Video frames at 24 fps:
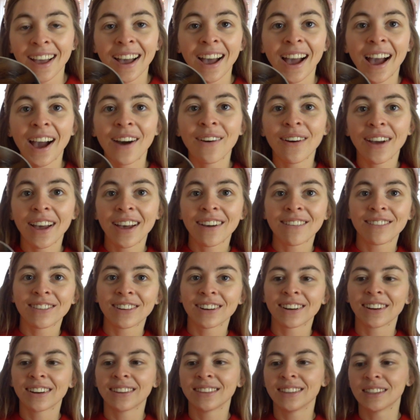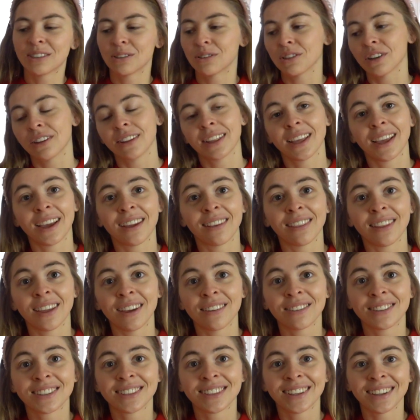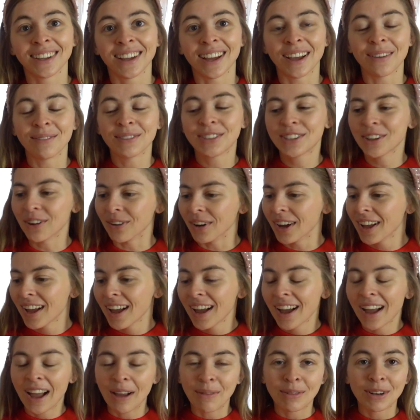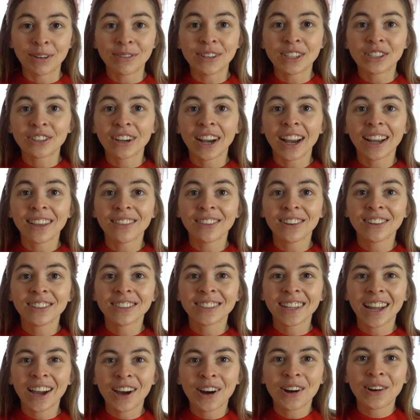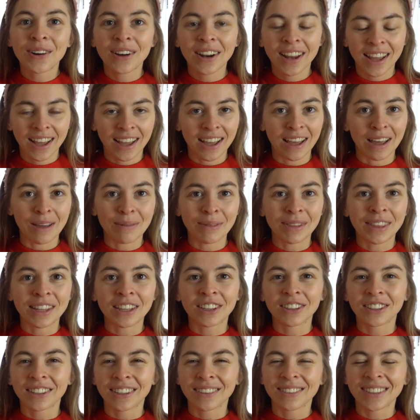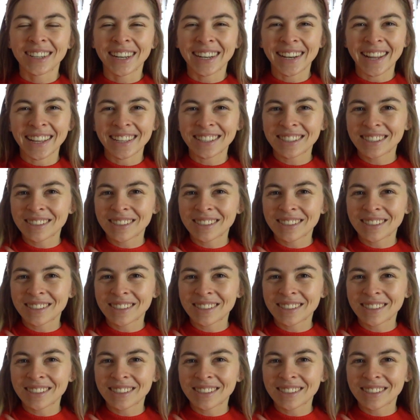However, this is all they had left. So I'm going to be trying those out. I think it'll give it a nice